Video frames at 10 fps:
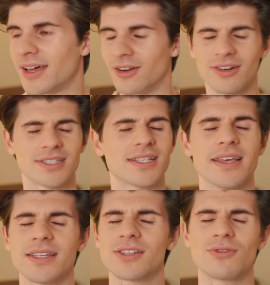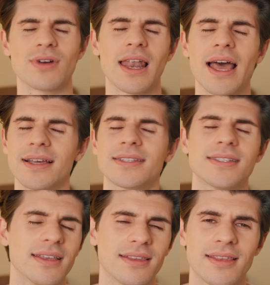And honestly, it's a
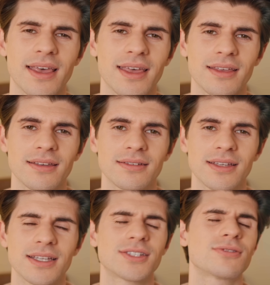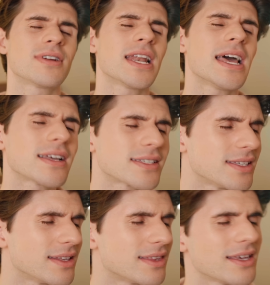relaxing thing. It's a
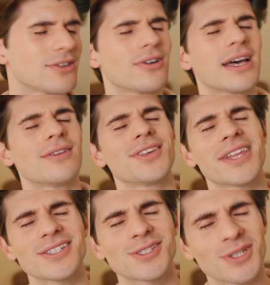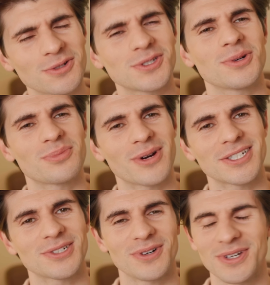relaxing thing not having that social pressure